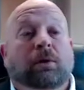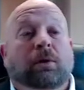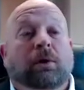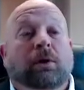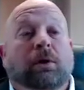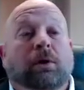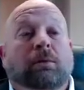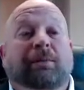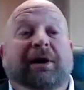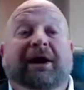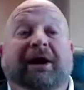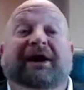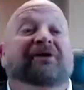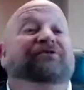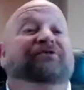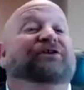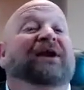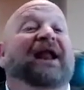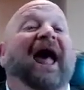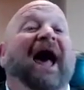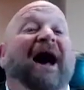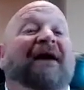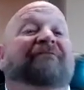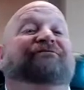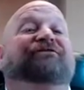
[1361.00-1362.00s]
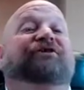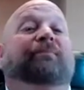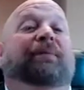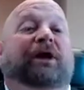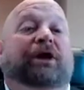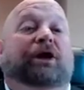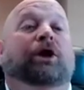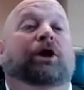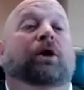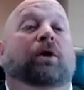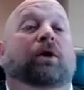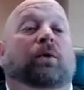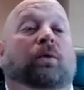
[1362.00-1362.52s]
But it doesn't have to be
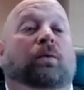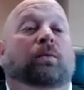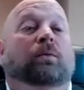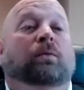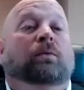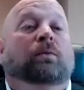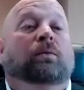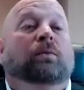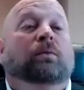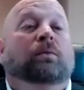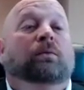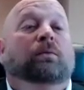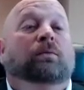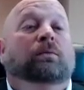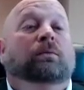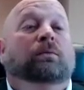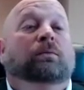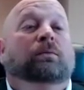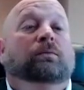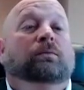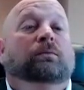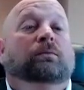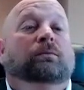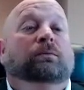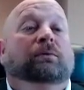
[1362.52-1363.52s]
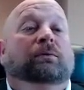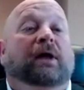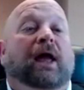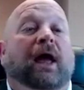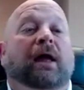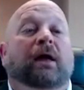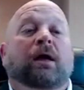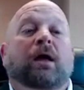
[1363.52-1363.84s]
you. Okay?